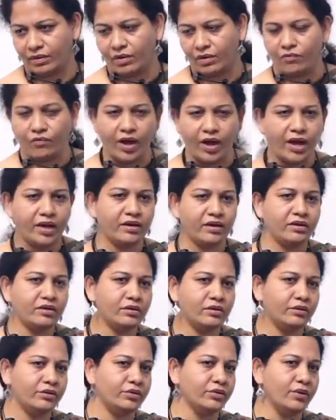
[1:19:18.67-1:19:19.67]
One,
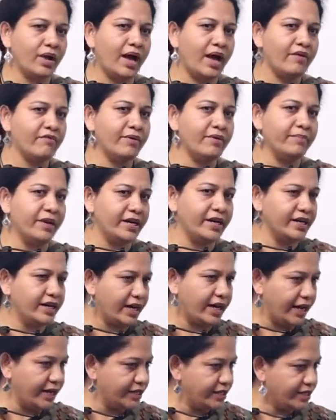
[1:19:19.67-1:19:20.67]
to have a better
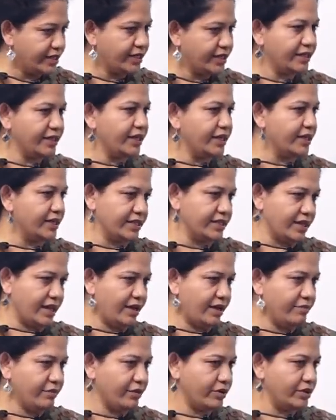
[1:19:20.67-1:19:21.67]
writing in the
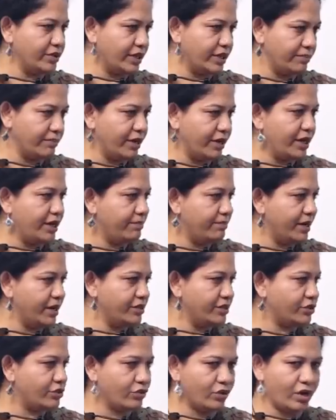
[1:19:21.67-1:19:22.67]
exam because at many
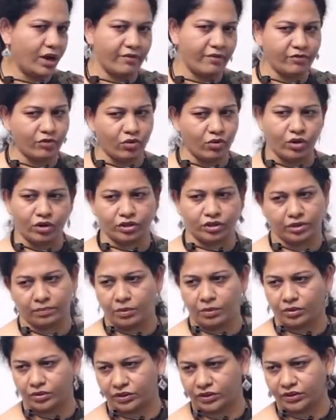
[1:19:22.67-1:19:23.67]
places you'll have to quote the
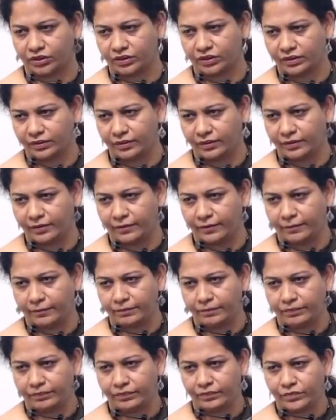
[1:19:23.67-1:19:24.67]
books.
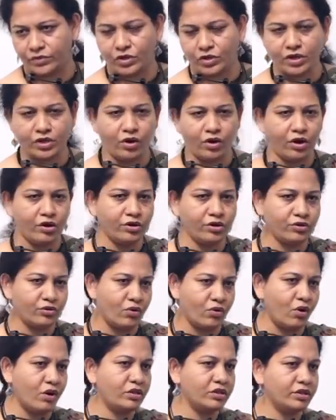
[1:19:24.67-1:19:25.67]
So in order to
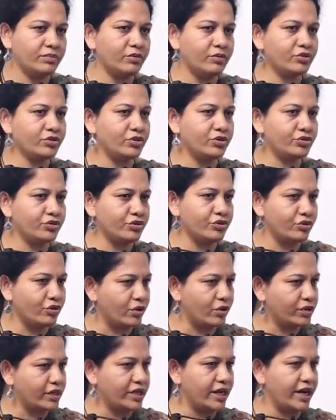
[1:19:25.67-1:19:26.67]
quote the books, you should
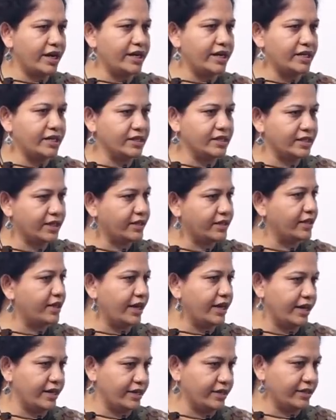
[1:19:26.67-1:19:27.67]
know the titles and the
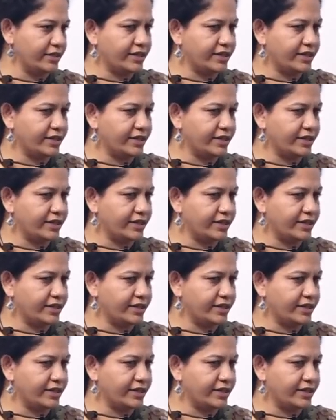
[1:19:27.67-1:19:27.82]
writers.